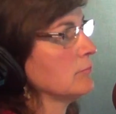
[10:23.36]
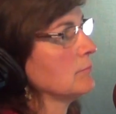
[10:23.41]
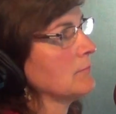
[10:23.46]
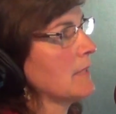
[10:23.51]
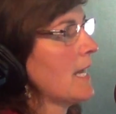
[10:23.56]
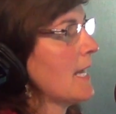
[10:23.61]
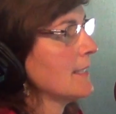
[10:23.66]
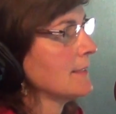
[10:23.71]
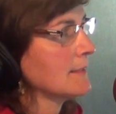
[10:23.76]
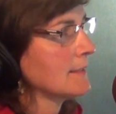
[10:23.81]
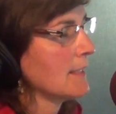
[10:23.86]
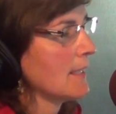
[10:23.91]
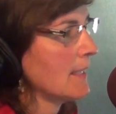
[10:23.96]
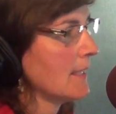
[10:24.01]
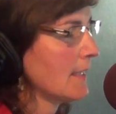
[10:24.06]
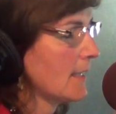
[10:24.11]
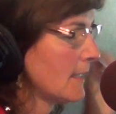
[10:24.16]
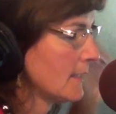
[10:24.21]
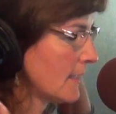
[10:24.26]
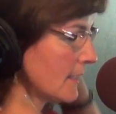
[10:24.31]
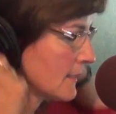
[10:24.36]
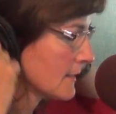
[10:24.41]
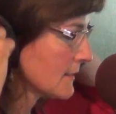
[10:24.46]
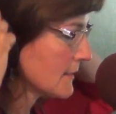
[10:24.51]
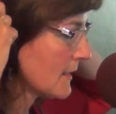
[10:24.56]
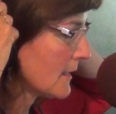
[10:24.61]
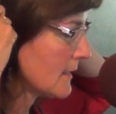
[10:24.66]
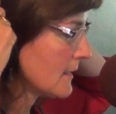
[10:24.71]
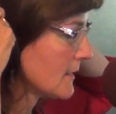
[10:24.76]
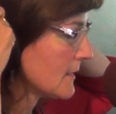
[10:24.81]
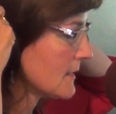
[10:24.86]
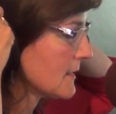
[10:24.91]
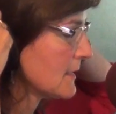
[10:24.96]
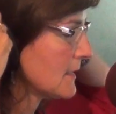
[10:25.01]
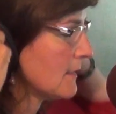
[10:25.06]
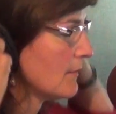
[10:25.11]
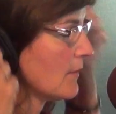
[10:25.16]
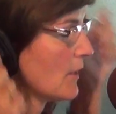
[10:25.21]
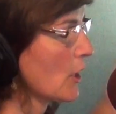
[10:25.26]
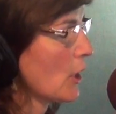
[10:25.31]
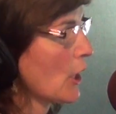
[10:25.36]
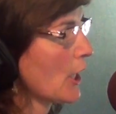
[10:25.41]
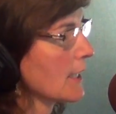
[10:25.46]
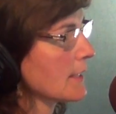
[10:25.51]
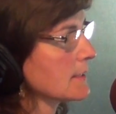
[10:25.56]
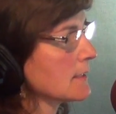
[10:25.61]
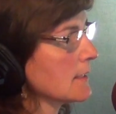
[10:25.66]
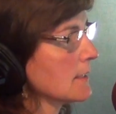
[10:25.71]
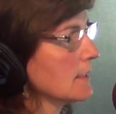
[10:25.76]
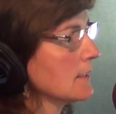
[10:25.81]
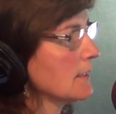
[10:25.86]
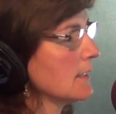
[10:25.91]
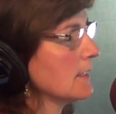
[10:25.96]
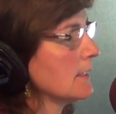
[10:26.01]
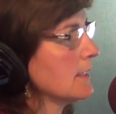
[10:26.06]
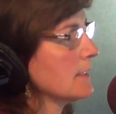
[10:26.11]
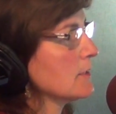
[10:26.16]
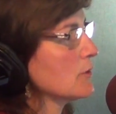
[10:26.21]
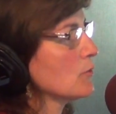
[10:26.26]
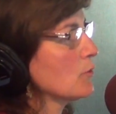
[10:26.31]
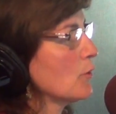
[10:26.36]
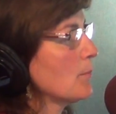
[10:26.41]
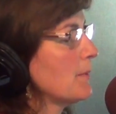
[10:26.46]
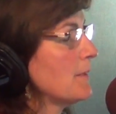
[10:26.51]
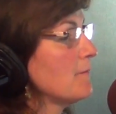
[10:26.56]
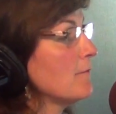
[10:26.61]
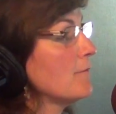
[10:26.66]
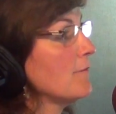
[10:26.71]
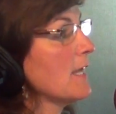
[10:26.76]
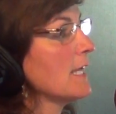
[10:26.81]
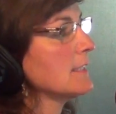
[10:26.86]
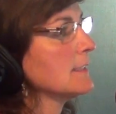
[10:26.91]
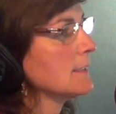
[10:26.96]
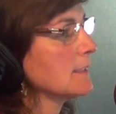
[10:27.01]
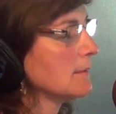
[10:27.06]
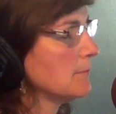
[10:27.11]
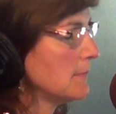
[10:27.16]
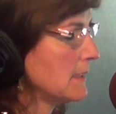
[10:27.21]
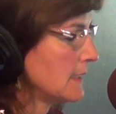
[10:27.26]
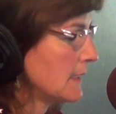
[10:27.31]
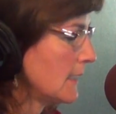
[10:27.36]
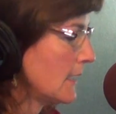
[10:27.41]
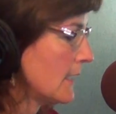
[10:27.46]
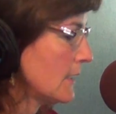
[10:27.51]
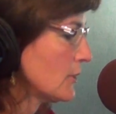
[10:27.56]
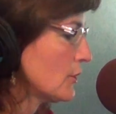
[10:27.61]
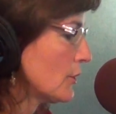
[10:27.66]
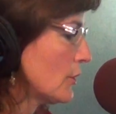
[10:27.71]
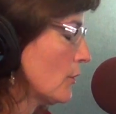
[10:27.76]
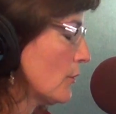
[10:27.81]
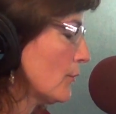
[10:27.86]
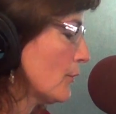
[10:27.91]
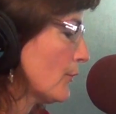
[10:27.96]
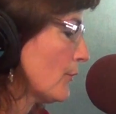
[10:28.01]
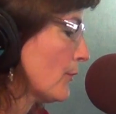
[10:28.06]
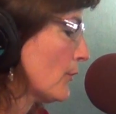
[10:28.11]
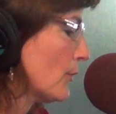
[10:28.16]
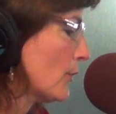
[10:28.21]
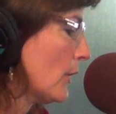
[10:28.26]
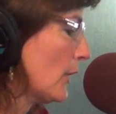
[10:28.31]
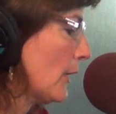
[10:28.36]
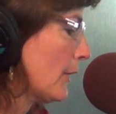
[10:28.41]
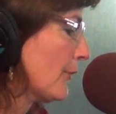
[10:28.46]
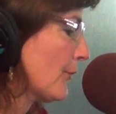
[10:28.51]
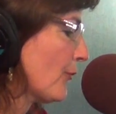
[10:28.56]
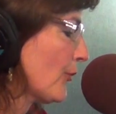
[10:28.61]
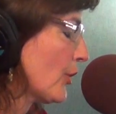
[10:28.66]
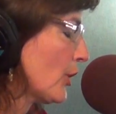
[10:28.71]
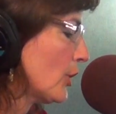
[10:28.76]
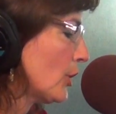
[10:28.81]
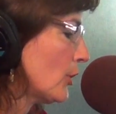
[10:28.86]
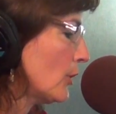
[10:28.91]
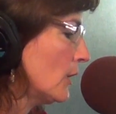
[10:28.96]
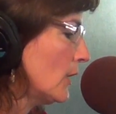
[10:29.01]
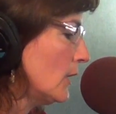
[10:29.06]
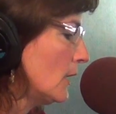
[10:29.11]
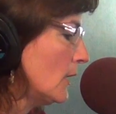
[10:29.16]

I like to say that Steve Erickson and his group invented mediation over 30 years ago.